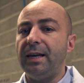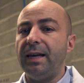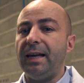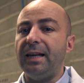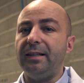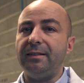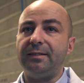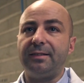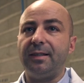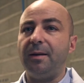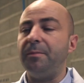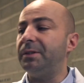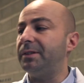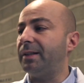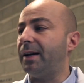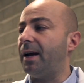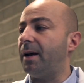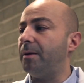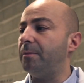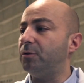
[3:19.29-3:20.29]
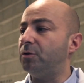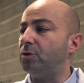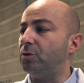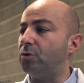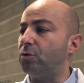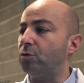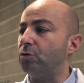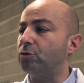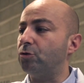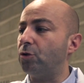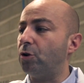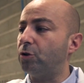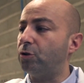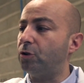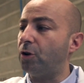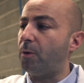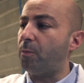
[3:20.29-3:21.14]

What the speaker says: In the same time, the control top